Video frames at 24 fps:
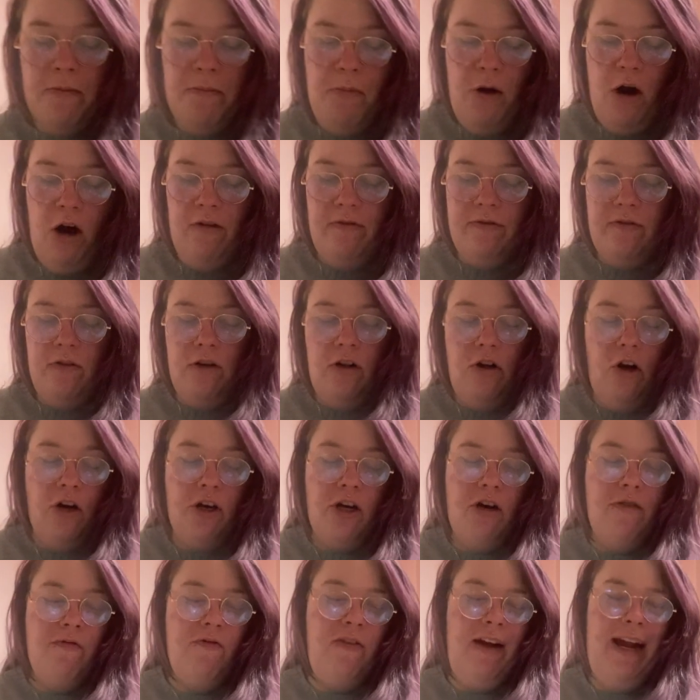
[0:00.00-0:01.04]
a
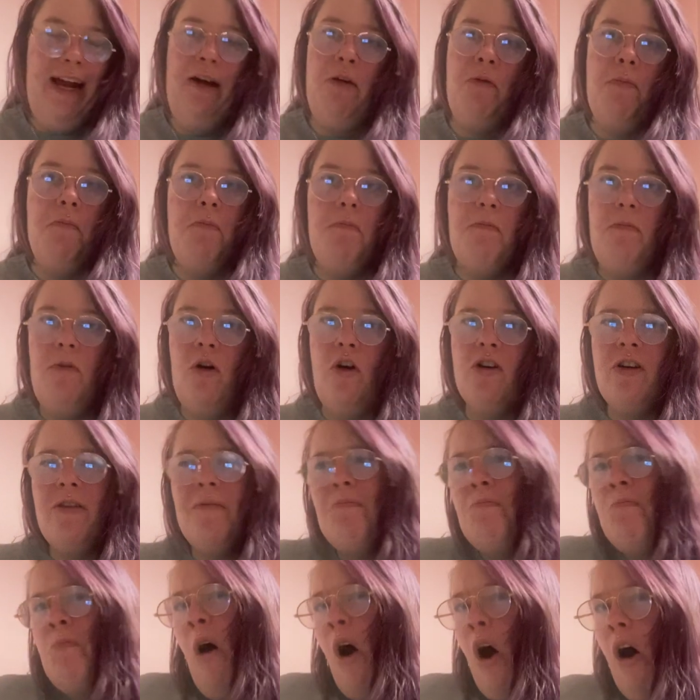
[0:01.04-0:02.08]
real
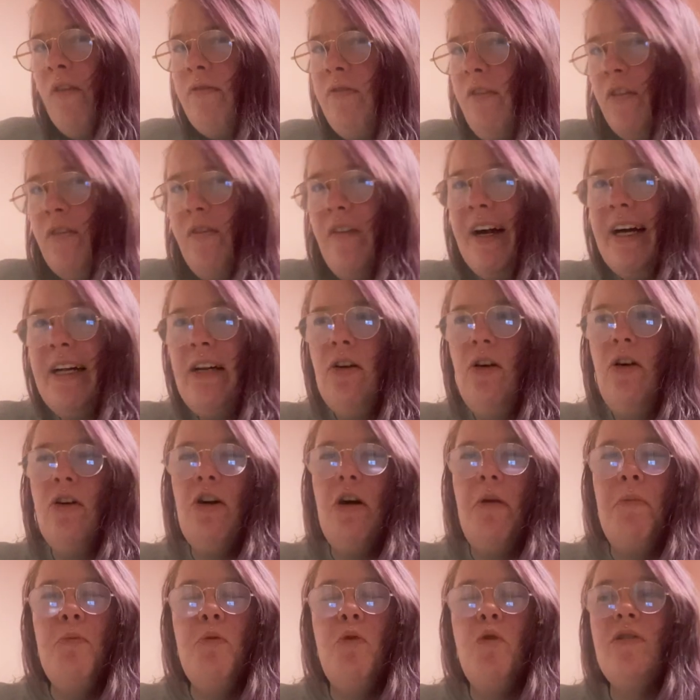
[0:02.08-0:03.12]
Marvel fan, like,
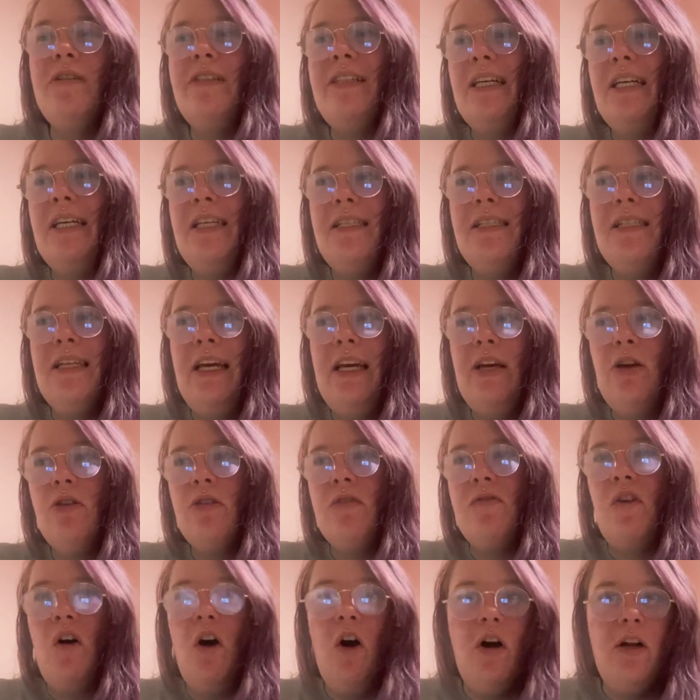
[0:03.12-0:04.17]
I'm more DC because
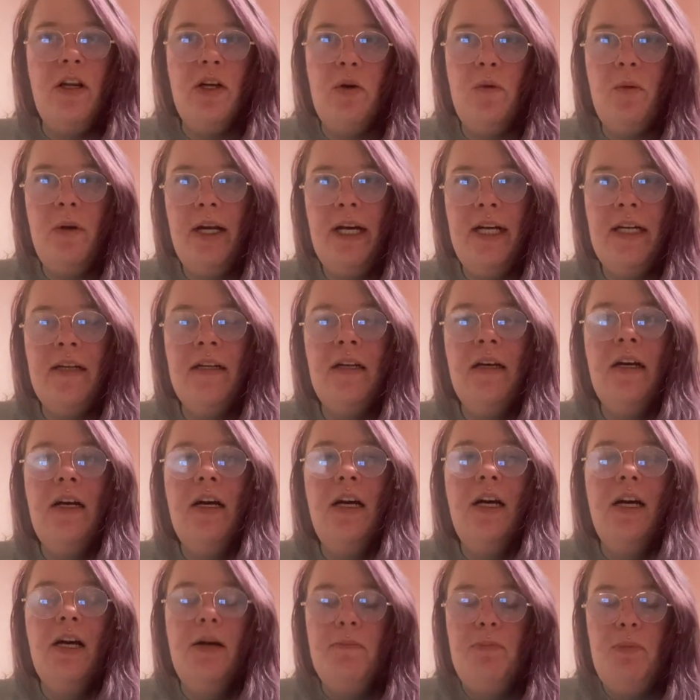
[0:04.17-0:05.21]
of Harley Quinn.
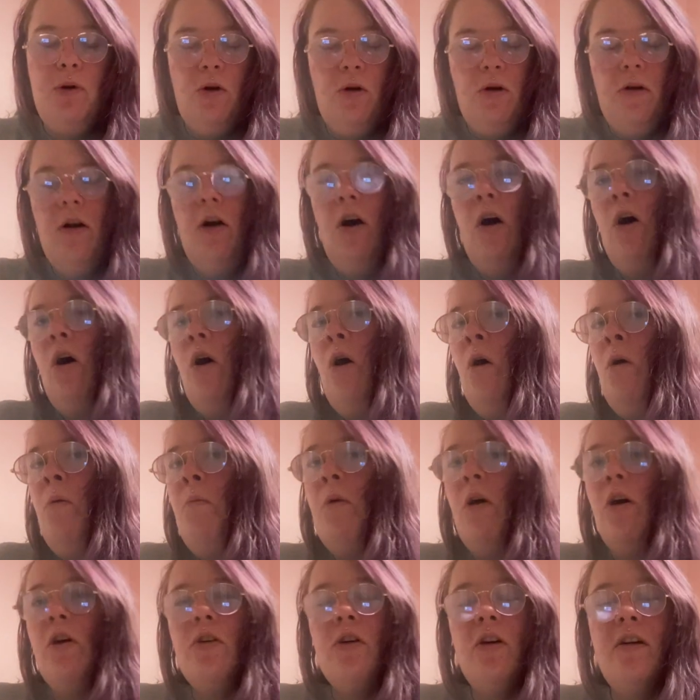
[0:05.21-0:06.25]
But, oh
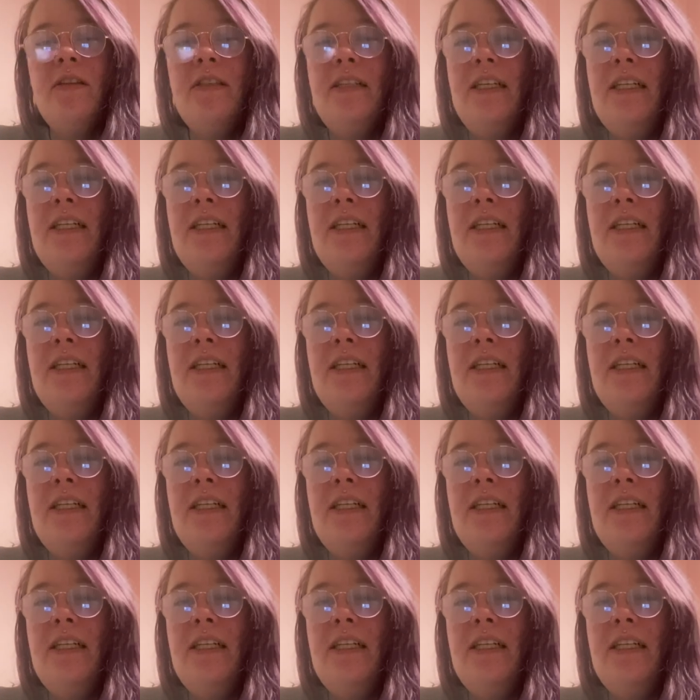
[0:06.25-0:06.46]
my God,